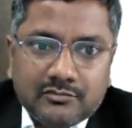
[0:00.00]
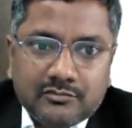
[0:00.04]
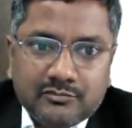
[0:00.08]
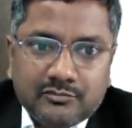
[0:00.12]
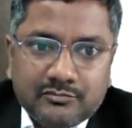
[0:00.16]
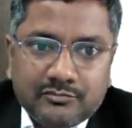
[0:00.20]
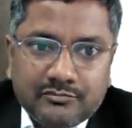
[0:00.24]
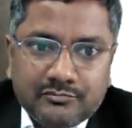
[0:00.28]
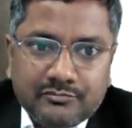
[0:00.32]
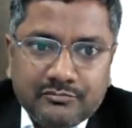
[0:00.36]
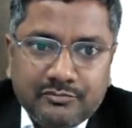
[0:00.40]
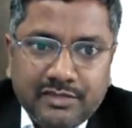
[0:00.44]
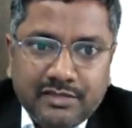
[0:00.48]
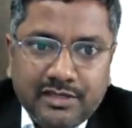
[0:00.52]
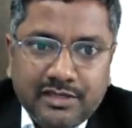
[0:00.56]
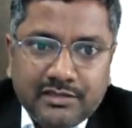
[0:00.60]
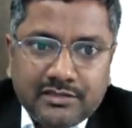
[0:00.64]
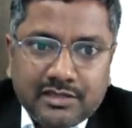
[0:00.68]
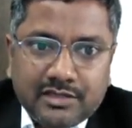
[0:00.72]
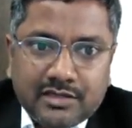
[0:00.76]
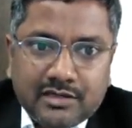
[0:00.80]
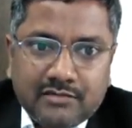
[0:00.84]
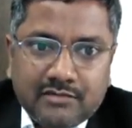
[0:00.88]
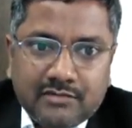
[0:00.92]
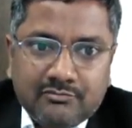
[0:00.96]
make
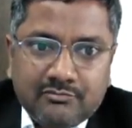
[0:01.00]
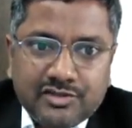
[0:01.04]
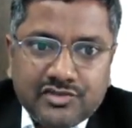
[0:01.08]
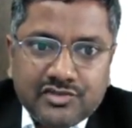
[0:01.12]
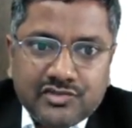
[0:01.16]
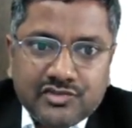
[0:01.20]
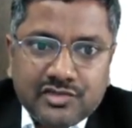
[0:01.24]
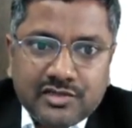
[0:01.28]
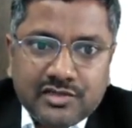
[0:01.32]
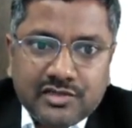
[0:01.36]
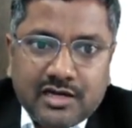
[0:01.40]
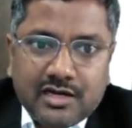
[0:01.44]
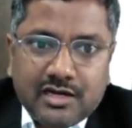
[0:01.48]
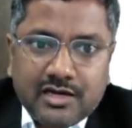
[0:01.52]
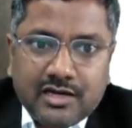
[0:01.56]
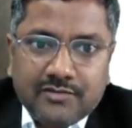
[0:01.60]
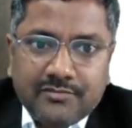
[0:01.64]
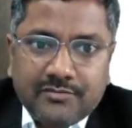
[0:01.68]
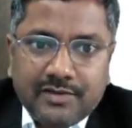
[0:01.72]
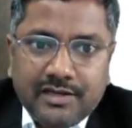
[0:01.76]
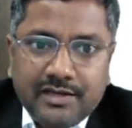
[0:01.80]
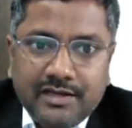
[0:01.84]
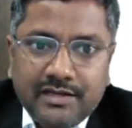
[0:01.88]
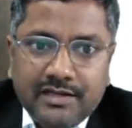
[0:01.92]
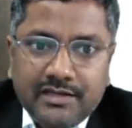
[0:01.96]
the combustion of
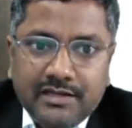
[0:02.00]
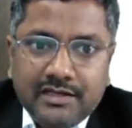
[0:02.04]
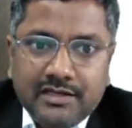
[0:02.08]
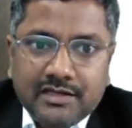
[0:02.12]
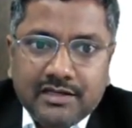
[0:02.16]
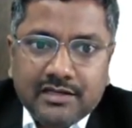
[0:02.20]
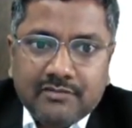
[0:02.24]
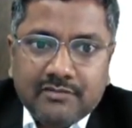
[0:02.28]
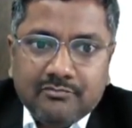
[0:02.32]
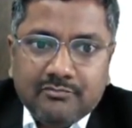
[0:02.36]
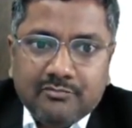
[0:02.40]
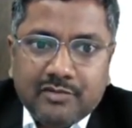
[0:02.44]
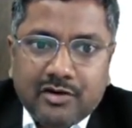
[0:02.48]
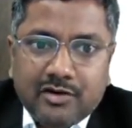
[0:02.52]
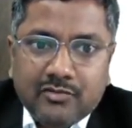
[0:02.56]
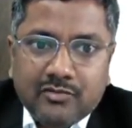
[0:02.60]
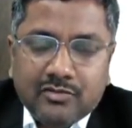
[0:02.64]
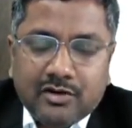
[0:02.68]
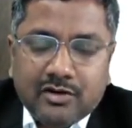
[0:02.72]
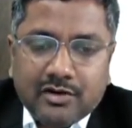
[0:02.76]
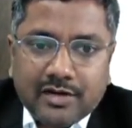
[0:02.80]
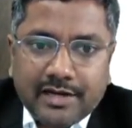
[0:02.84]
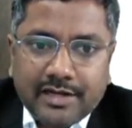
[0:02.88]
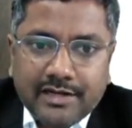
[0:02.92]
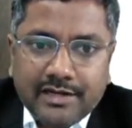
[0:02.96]
any compound,
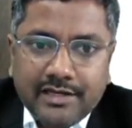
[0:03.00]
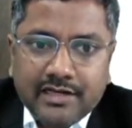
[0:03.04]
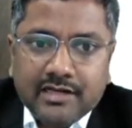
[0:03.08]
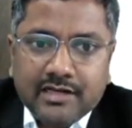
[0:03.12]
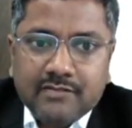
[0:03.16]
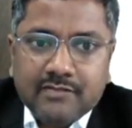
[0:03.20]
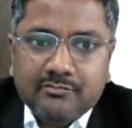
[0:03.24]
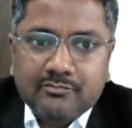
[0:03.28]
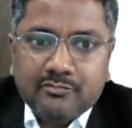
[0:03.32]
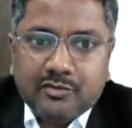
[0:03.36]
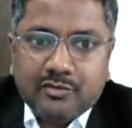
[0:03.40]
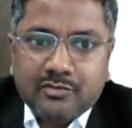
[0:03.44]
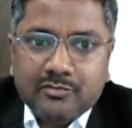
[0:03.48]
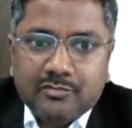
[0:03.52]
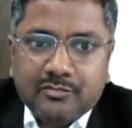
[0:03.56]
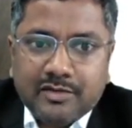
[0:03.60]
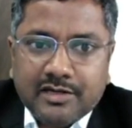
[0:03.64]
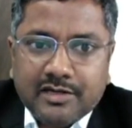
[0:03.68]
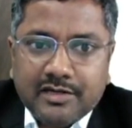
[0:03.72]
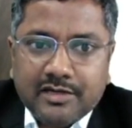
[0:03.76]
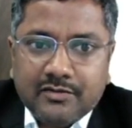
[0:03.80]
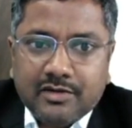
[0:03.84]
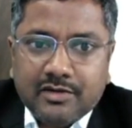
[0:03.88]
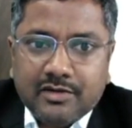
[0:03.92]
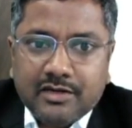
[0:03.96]
organic compound
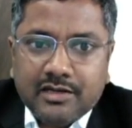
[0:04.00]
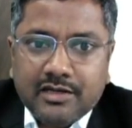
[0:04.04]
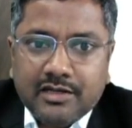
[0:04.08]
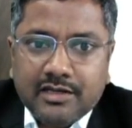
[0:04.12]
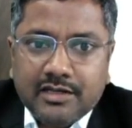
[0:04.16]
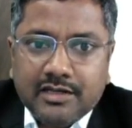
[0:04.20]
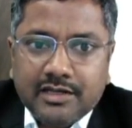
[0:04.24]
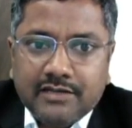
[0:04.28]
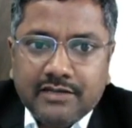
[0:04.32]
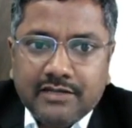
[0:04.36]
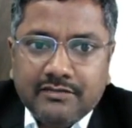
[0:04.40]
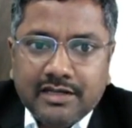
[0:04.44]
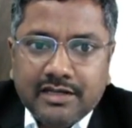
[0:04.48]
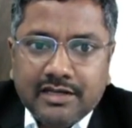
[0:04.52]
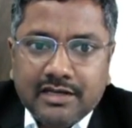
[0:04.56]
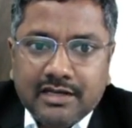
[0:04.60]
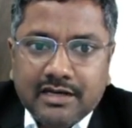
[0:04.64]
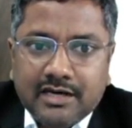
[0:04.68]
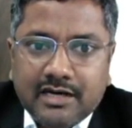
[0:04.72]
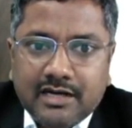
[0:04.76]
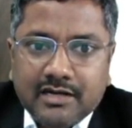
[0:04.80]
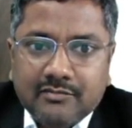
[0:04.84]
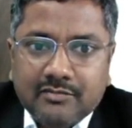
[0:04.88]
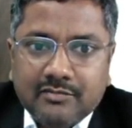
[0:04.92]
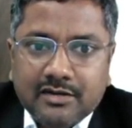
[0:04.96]
particularly having
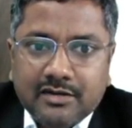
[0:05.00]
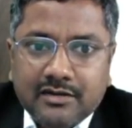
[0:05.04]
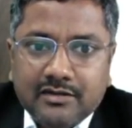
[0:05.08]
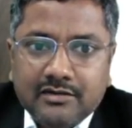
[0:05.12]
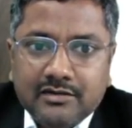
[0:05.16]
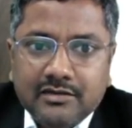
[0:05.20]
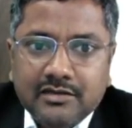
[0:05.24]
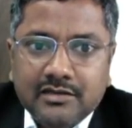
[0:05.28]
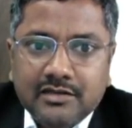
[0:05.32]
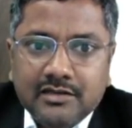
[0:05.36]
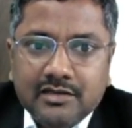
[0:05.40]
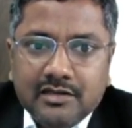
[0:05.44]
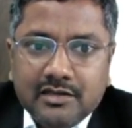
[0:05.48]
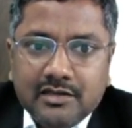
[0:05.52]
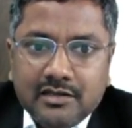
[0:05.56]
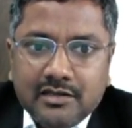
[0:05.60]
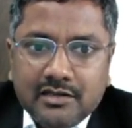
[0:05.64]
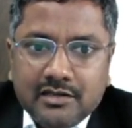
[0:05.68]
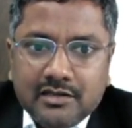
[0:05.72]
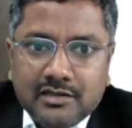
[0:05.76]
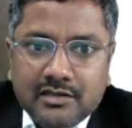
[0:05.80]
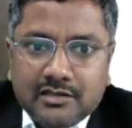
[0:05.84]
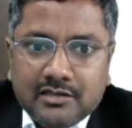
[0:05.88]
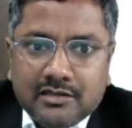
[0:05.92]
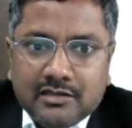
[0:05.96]
carbon,
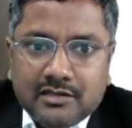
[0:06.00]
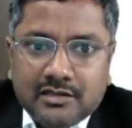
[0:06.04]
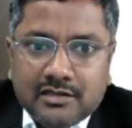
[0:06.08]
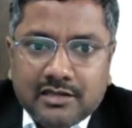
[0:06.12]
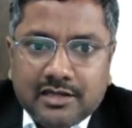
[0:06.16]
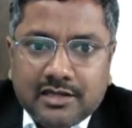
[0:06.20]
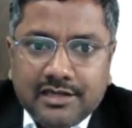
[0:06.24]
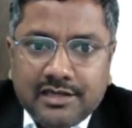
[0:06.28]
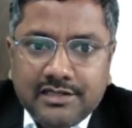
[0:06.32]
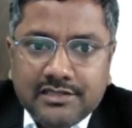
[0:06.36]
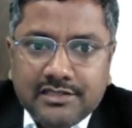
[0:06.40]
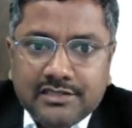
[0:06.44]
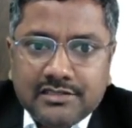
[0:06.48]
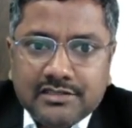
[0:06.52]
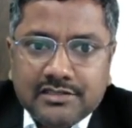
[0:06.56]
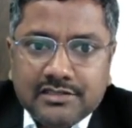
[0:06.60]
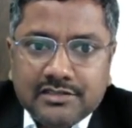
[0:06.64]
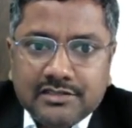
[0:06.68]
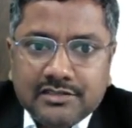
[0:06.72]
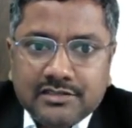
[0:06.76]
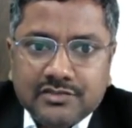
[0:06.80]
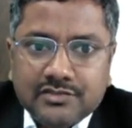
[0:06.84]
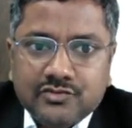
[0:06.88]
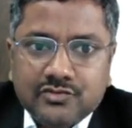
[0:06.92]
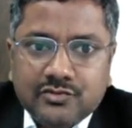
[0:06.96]
right?
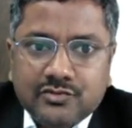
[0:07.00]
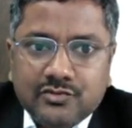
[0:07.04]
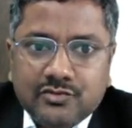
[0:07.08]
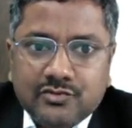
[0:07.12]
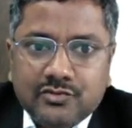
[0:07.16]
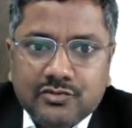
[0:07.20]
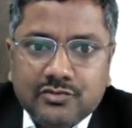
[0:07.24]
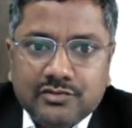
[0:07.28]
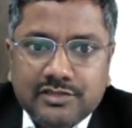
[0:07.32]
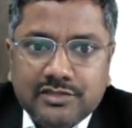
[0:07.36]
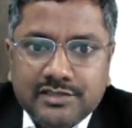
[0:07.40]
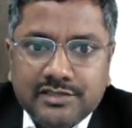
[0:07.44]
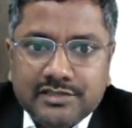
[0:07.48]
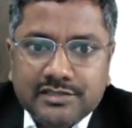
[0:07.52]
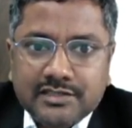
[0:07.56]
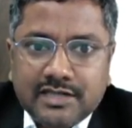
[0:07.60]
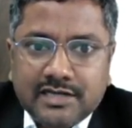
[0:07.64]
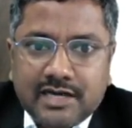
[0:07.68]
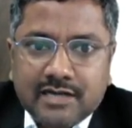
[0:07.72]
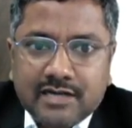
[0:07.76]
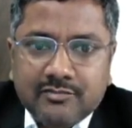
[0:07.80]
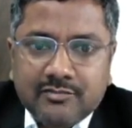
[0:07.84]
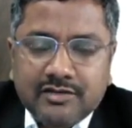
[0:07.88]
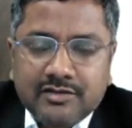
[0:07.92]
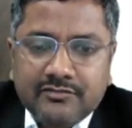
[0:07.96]
So this
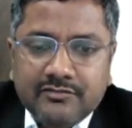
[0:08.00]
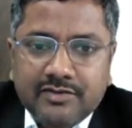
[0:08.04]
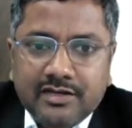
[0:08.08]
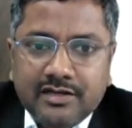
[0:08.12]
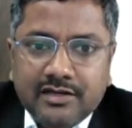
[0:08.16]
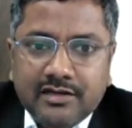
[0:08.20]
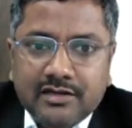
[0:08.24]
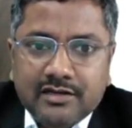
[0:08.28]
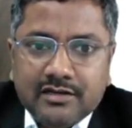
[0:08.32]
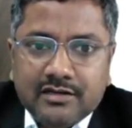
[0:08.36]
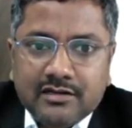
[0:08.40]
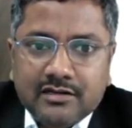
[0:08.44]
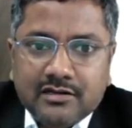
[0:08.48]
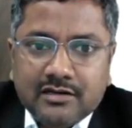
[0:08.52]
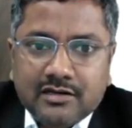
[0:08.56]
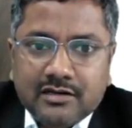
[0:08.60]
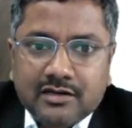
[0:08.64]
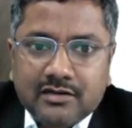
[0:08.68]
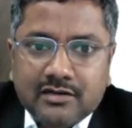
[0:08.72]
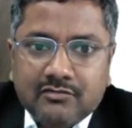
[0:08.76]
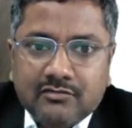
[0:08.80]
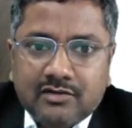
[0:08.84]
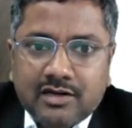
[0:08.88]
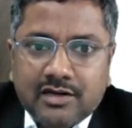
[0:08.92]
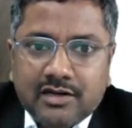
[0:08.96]
carbon will
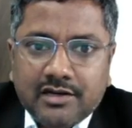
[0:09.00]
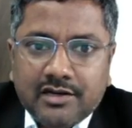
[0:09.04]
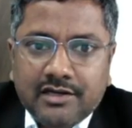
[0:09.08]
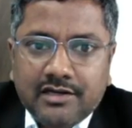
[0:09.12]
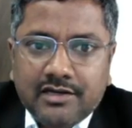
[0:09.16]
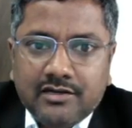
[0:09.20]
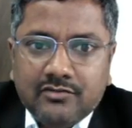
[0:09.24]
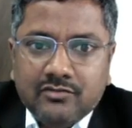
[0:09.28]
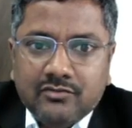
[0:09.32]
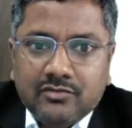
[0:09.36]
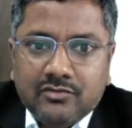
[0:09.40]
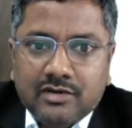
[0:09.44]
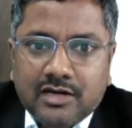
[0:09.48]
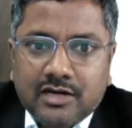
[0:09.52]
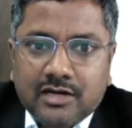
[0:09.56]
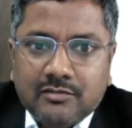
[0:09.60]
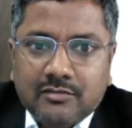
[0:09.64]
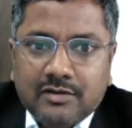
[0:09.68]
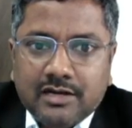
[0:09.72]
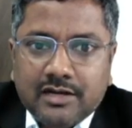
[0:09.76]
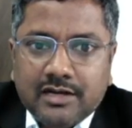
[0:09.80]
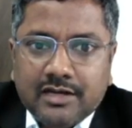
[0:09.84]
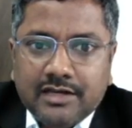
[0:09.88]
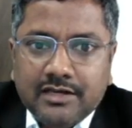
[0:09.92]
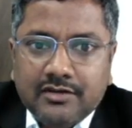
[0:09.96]
convert into
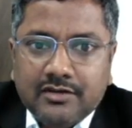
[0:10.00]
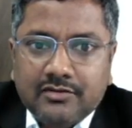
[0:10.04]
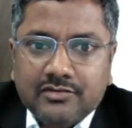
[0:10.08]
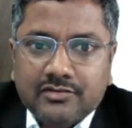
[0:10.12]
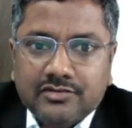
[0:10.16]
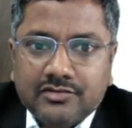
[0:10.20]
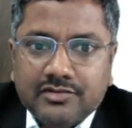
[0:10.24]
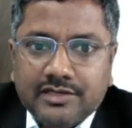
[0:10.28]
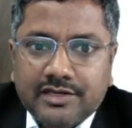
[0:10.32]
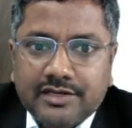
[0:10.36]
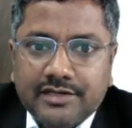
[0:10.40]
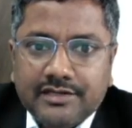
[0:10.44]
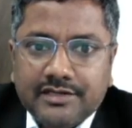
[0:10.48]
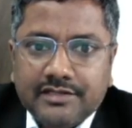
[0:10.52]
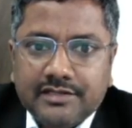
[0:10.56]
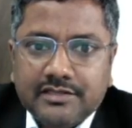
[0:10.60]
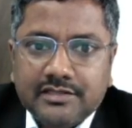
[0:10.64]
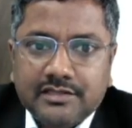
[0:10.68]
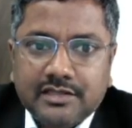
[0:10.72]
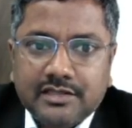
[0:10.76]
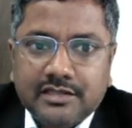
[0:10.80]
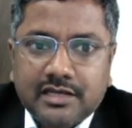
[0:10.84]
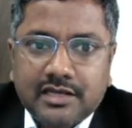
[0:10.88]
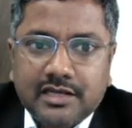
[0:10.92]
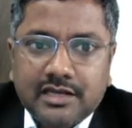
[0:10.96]
carbon dioxide,
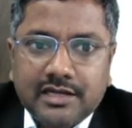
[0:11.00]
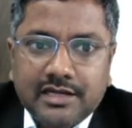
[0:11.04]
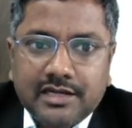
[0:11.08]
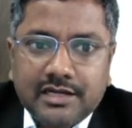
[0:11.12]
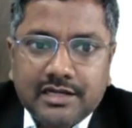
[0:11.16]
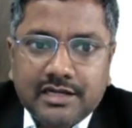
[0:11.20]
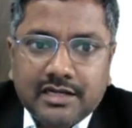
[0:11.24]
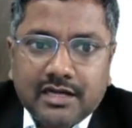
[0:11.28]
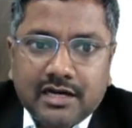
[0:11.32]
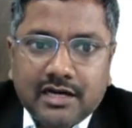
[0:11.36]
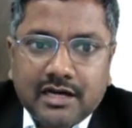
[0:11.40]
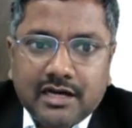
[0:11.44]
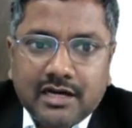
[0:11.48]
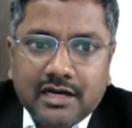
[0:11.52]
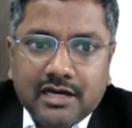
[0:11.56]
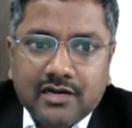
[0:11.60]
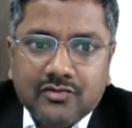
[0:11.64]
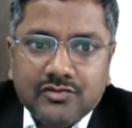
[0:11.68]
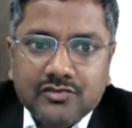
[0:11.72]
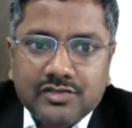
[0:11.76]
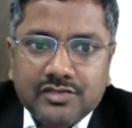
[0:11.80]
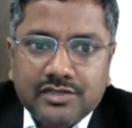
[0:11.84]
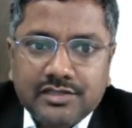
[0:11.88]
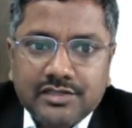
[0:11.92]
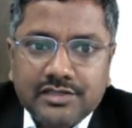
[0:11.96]
and
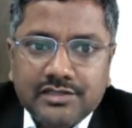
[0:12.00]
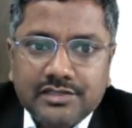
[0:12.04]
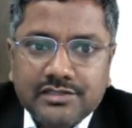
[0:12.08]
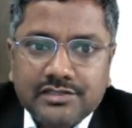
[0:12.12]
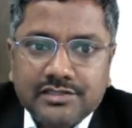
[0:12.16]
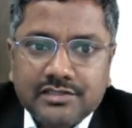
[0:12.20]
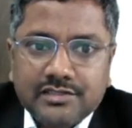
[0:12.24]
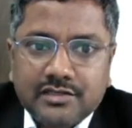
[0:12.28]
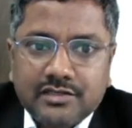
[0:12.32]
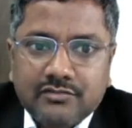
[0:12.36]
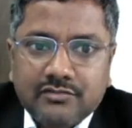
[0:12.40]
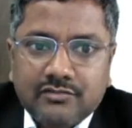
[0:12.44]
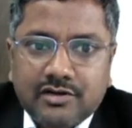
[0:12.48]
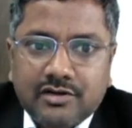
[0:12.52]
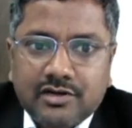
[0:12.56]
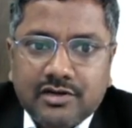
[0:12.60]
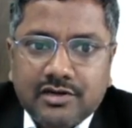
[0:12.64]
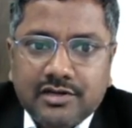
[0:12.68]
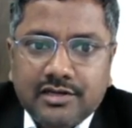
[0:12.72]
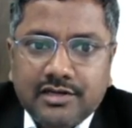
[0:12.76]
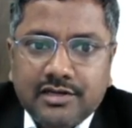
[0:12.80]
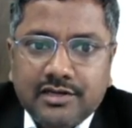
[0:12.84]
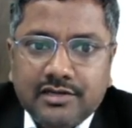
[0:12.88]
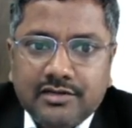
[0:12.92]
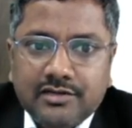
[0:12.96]
hydrogen is convert
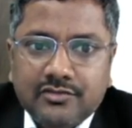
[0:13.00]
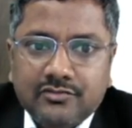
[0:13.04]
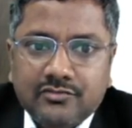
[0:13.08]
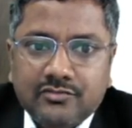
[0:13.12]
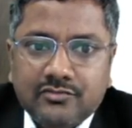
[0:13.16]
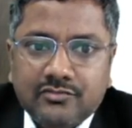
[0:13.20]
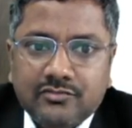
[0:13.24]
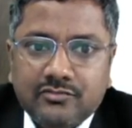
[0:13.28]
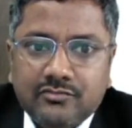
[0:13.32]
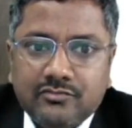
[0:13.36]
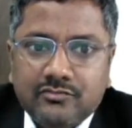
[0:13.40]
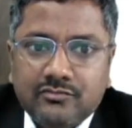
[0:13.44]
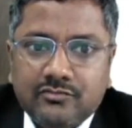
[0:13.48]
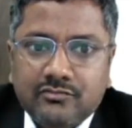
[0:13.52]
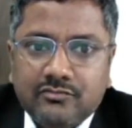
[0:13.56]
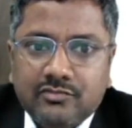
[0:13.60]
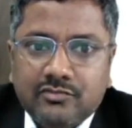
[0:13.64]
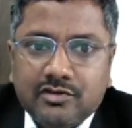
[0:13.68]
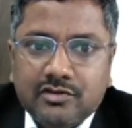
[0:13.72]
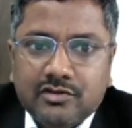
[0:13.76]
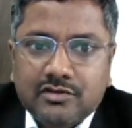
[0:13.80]
into what?